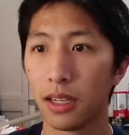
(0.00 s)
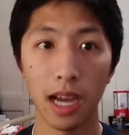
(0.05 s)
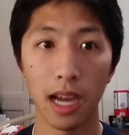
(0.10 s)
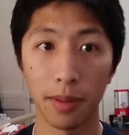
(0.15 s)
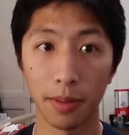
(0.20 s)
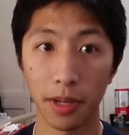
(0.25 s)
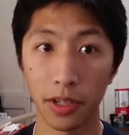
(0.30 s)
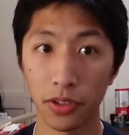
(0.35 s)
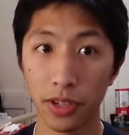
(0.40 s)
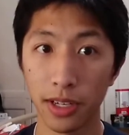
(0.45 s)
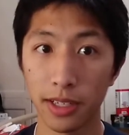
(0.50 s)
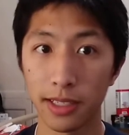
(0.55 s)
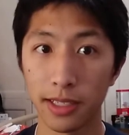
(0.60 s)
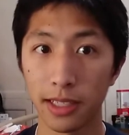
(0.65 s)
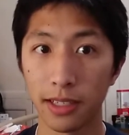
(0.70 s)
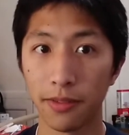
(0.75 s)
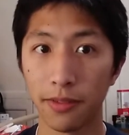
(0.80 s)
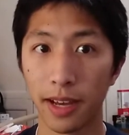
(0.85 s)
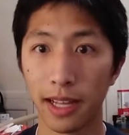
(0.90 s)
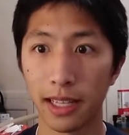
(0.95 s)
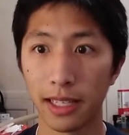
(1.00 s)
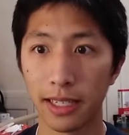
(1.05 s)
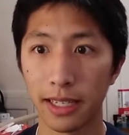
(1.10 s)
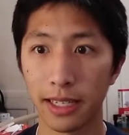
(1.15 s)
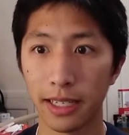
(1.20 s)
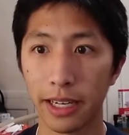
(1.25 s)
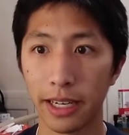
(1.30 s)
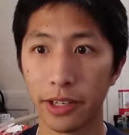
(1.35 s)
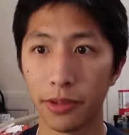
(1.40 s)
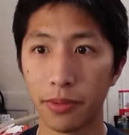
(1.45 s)
I'm not trying to
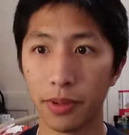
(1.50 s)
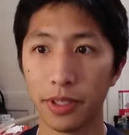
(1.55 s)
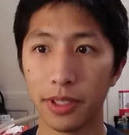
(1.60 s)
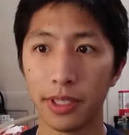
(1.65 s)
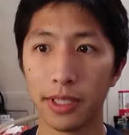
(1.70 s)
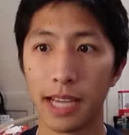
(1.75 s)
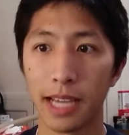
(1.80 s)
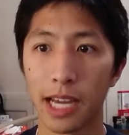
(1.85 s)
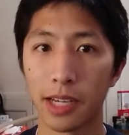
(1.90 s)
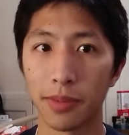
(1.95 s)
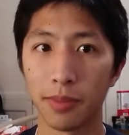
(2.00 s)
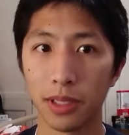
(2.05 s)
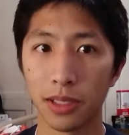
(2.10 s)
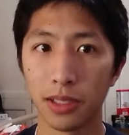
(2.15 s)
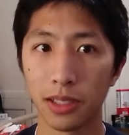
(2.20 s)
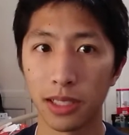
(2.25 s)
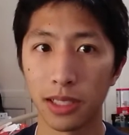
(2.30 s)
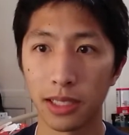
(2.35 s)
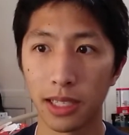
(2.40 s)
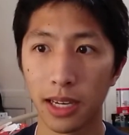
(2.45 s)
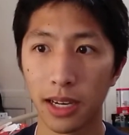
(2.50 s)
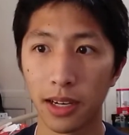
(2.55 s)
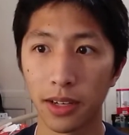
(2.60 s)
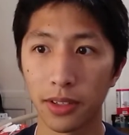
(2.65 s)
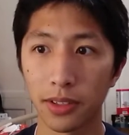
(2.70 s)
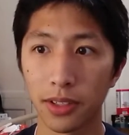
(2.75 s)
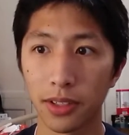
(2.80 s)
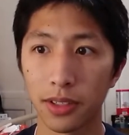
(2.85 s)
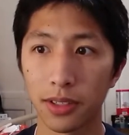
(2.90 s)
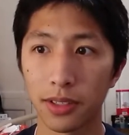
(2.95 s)
invalidate anyone's attachment to these
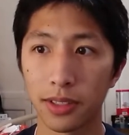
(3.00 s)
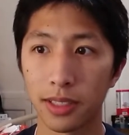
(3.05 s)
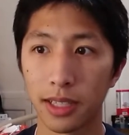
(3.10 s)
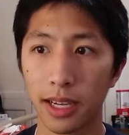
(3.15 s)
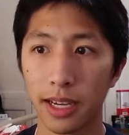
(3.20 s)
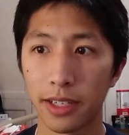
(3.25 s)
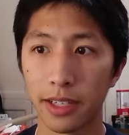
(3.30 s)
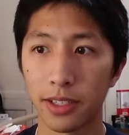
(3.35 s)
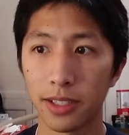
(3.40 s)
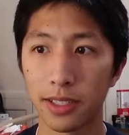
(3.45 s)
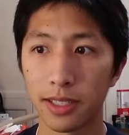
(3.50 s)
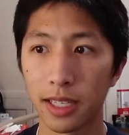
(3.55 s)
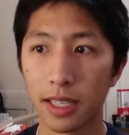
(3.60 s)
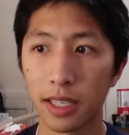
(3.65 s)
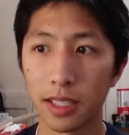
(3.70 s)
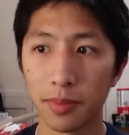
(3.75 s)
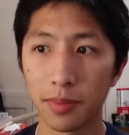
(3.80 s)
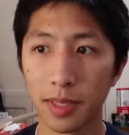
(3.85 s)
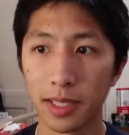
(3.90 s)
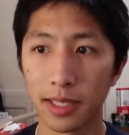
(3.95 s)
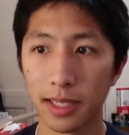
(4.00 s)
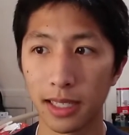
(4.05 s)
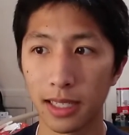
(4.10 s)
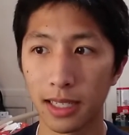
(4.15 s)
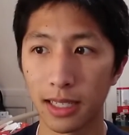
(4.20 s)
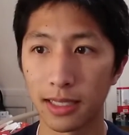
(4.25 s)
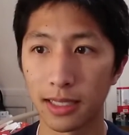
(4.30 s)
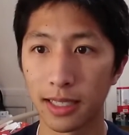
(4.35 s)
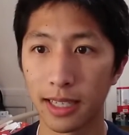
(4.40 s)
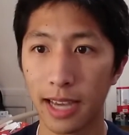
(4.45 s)
characters, I just think it's
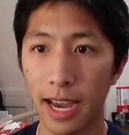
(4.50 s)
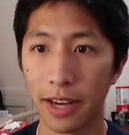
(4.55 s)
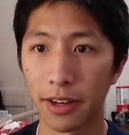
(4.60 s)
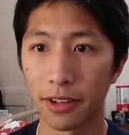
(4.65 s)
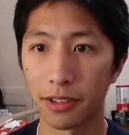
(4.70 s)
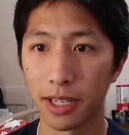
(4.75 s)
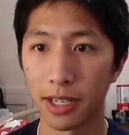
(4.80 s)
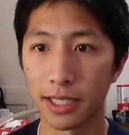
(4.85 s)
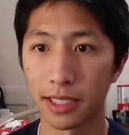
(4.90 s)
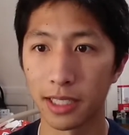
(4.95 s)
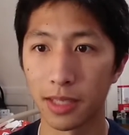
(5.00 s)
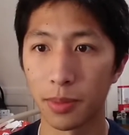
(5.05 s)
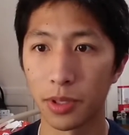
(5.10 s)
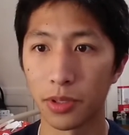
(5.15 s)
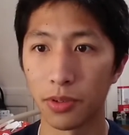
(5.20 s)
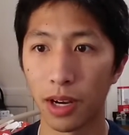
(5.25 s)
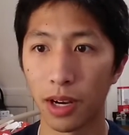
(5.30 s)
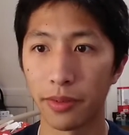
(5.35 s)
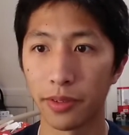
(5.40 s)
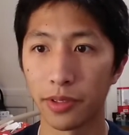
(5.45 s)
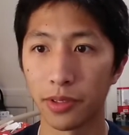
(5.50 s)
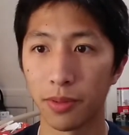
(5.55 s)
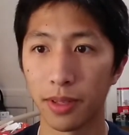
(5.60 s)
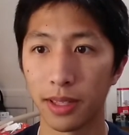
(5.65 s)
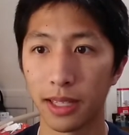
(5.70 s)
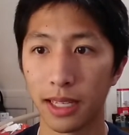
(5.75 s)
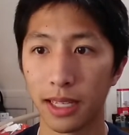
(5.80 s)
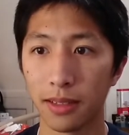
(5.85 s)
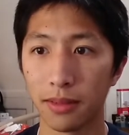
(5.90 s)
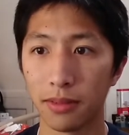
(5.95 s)
misleading to categorize them as rivals
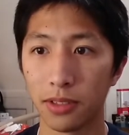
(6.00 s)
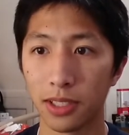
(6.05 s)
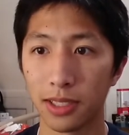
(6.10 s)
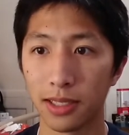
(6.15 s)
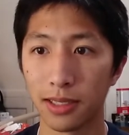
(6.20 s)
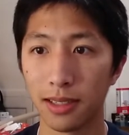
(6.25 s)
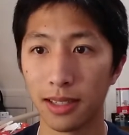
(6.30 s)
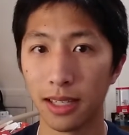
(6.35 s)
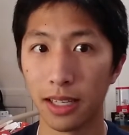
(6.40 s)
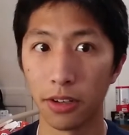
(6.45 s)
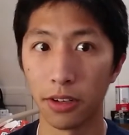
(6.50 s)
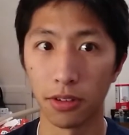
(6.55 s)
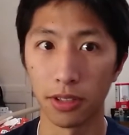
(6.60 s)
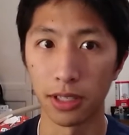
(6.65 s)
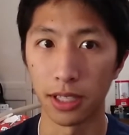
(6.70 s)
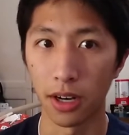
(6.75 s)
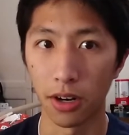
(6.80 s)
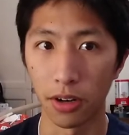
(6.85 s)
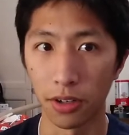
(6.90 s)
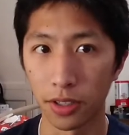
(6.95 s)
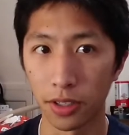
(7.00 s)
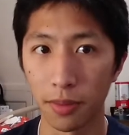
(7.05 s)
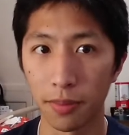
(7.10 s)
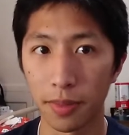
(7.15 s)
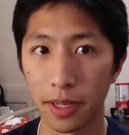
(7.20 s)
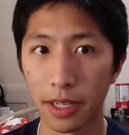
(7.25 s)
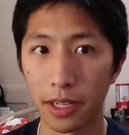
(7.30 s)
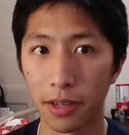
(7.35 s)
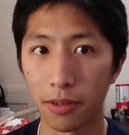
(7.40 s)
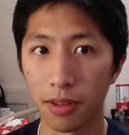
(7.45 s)
when they just literally aren't
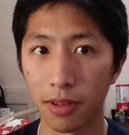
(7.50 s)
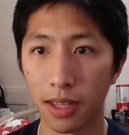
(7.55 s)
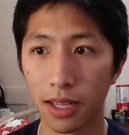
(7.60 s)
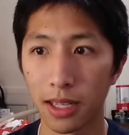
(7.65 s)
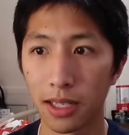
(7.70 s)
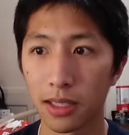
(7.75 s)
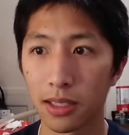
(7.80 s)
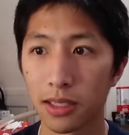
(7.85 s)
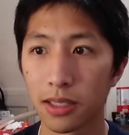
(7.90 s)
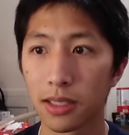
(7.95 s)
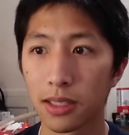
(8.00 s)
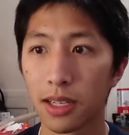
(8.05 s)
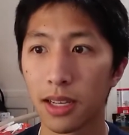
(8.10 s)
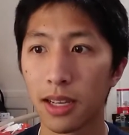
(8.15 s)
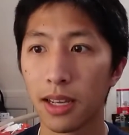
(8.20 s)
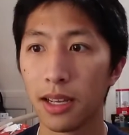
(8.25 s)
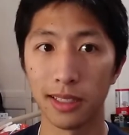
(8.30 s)
competing with us.